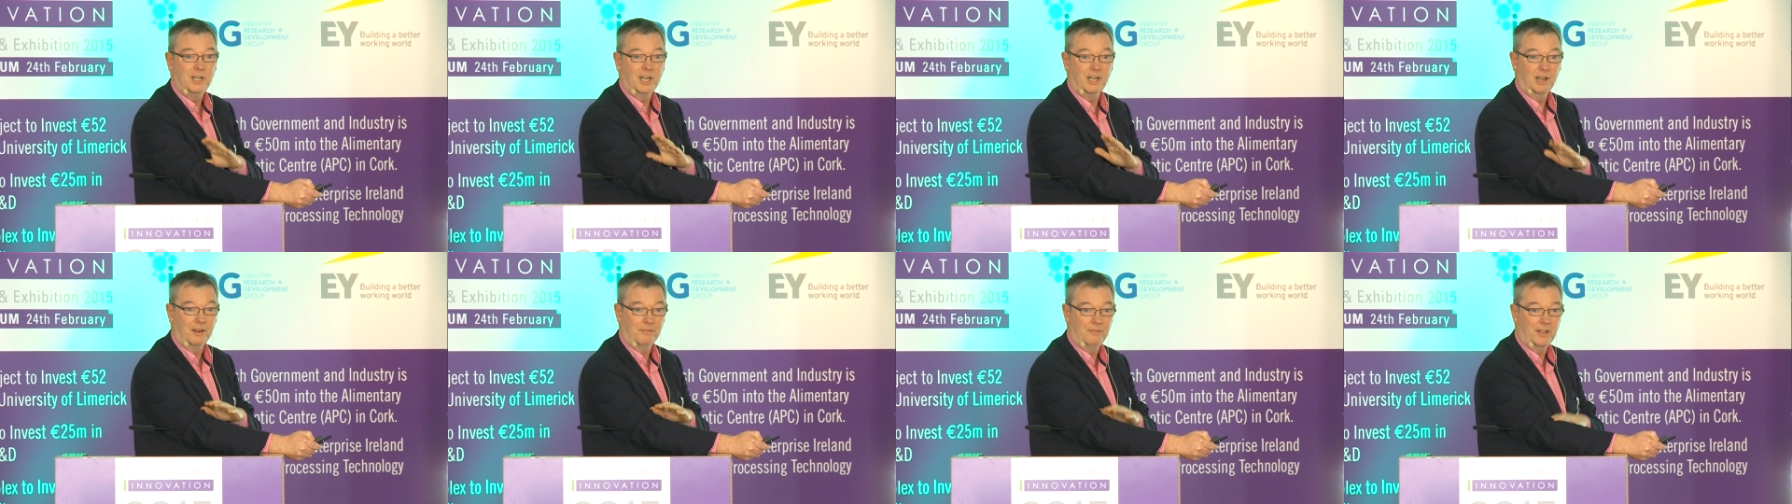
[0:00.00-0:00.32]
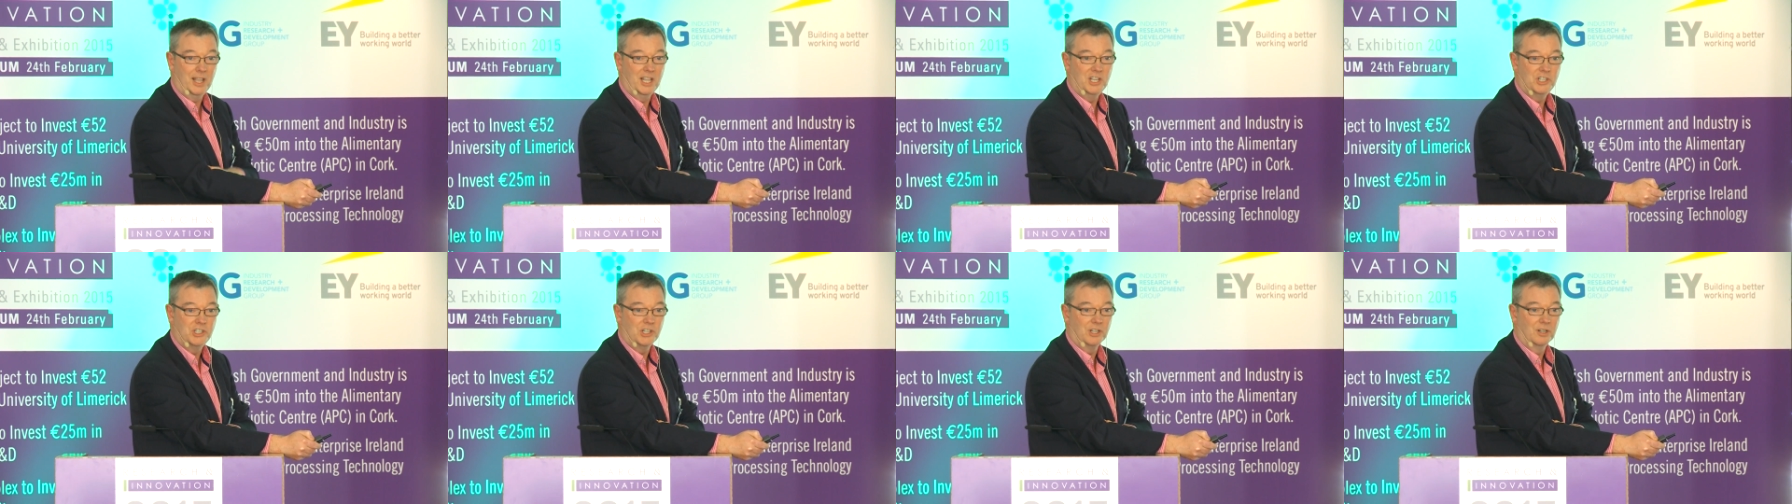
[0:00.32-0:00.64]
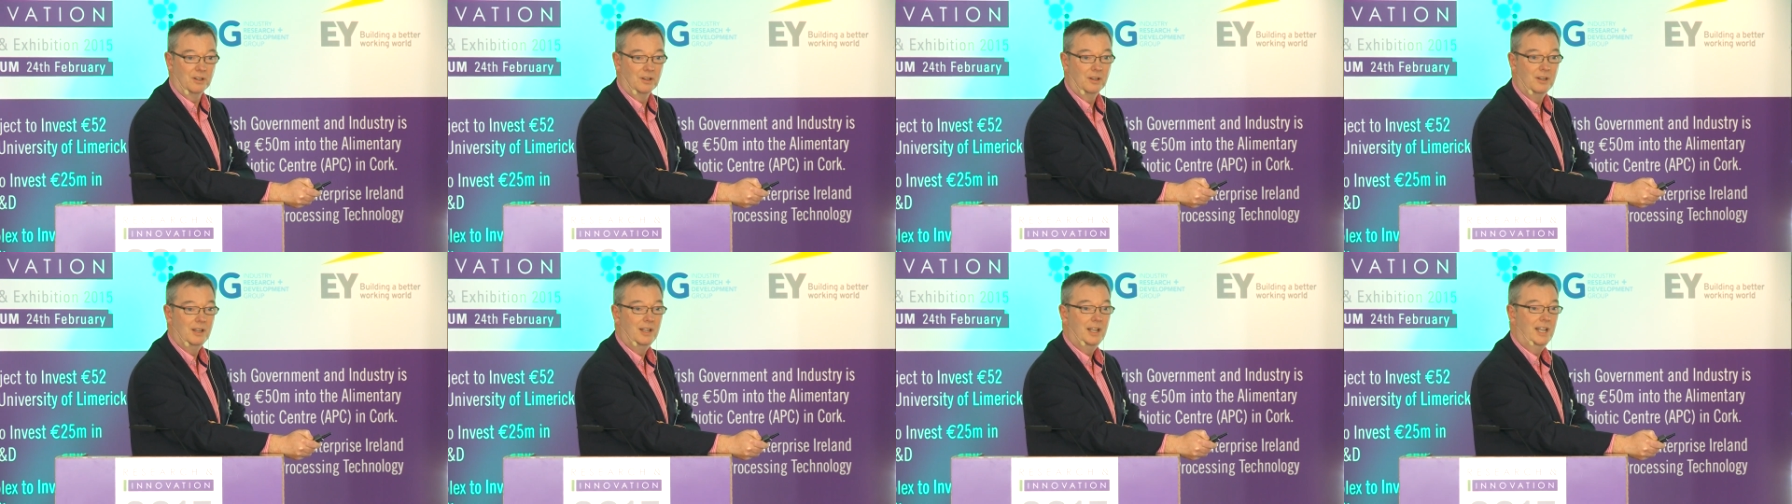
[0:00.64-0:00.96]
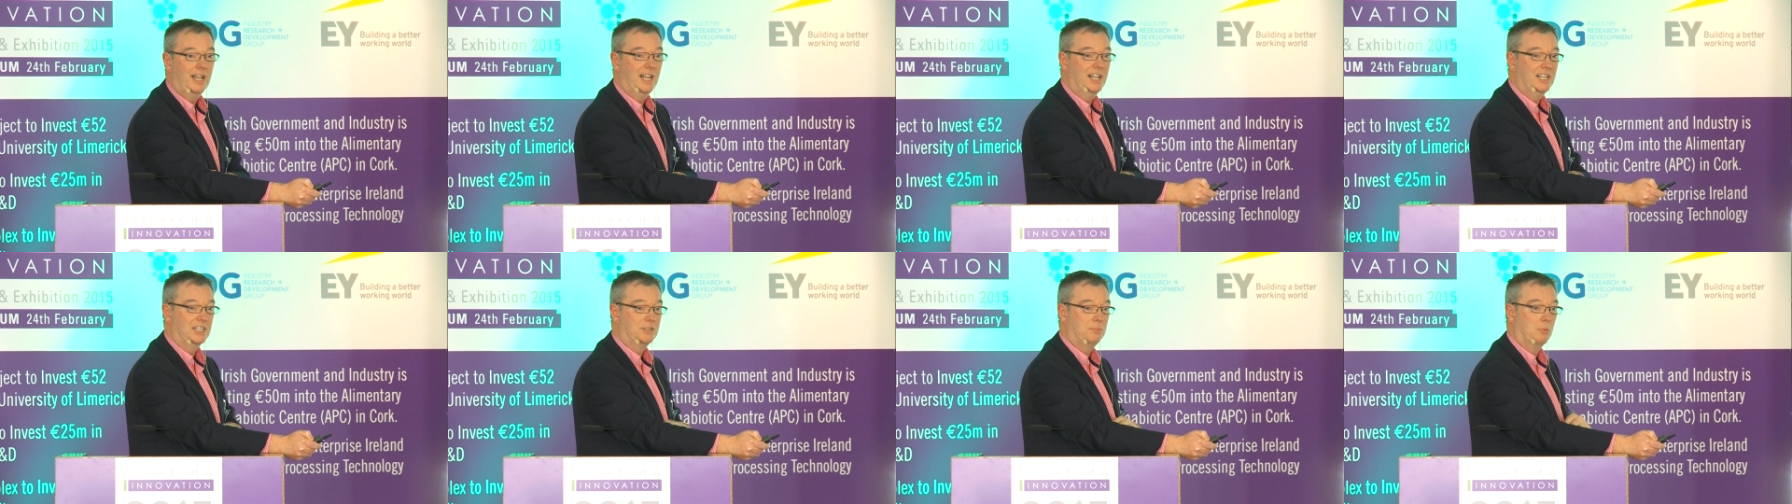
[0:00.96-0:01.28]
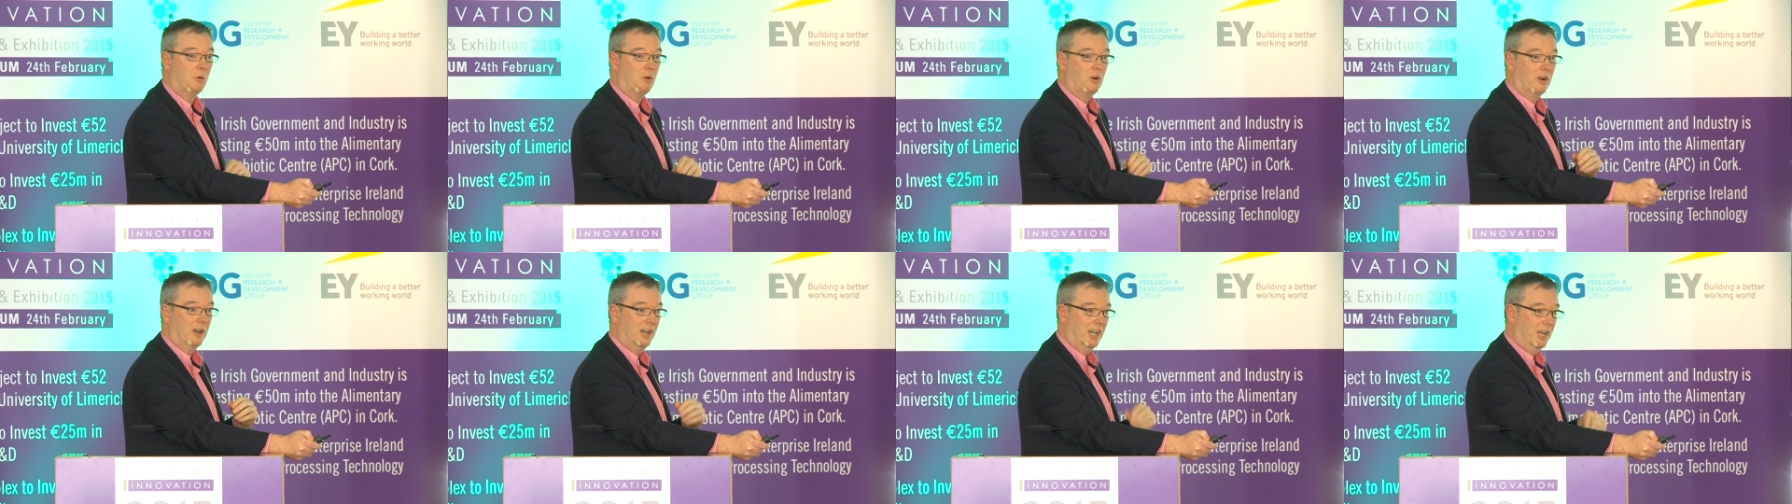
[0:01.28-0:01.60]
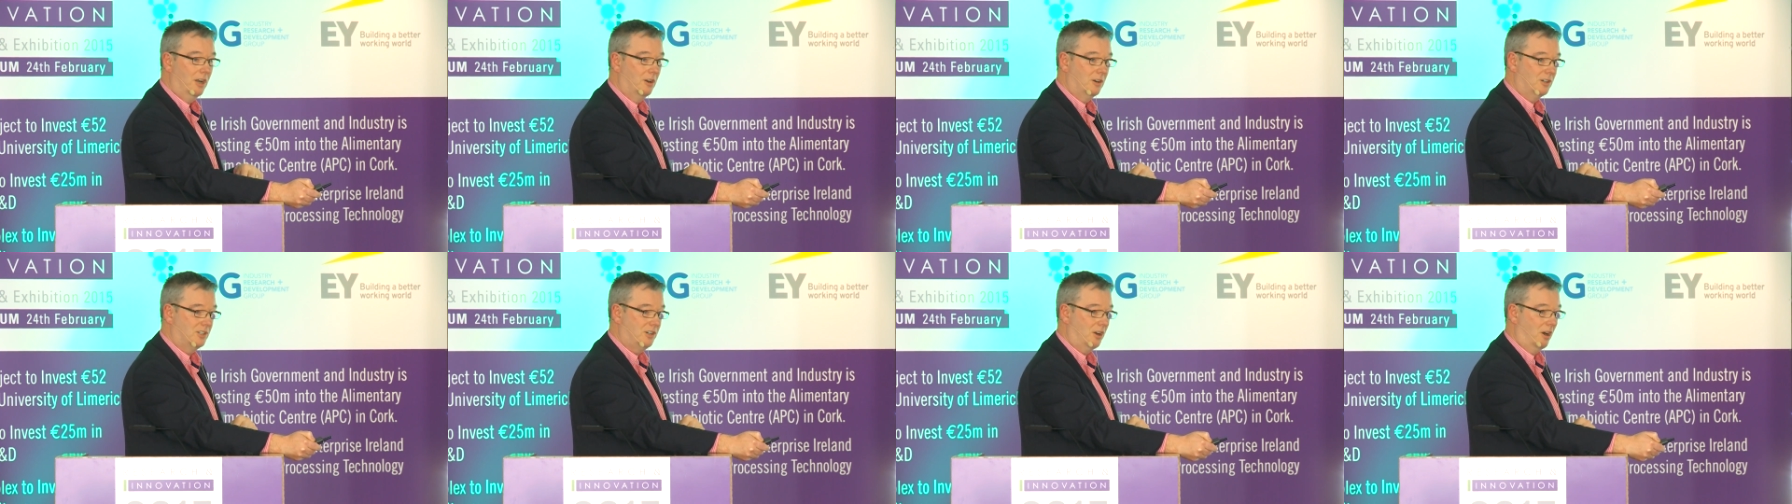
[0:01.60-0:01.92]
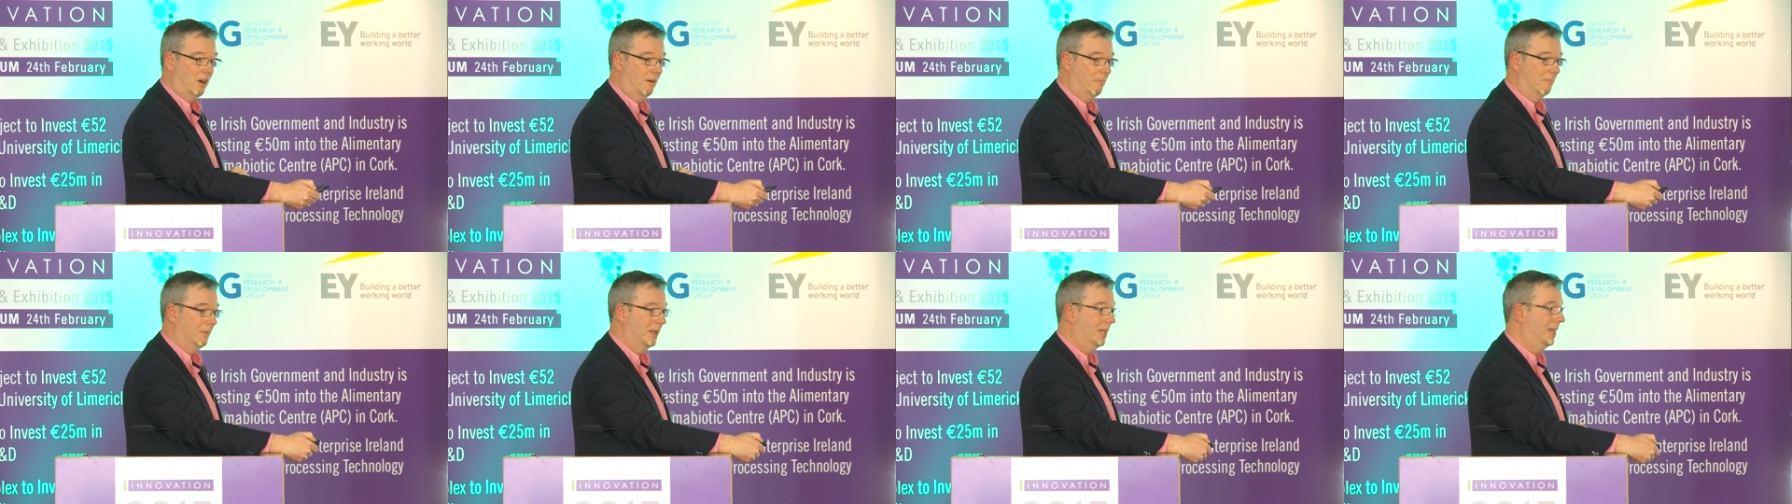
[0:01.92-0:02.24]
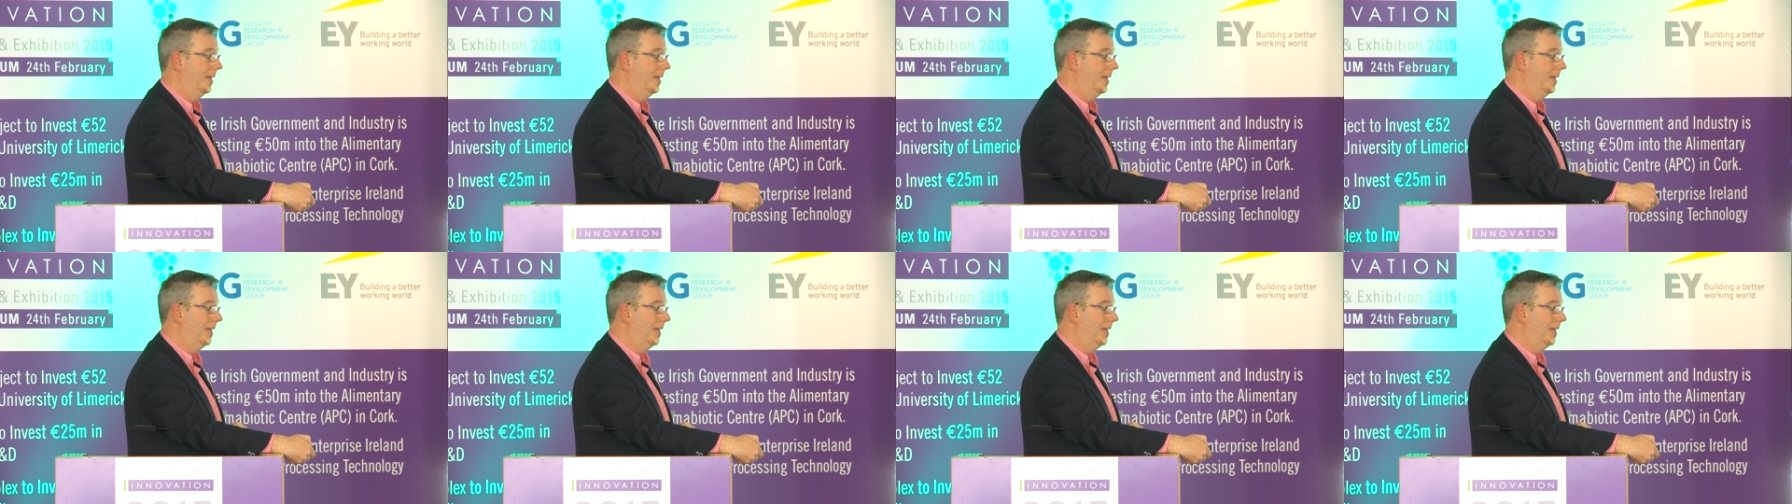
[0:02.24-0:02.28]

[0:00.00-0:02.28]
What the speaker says: innovation, is more near term.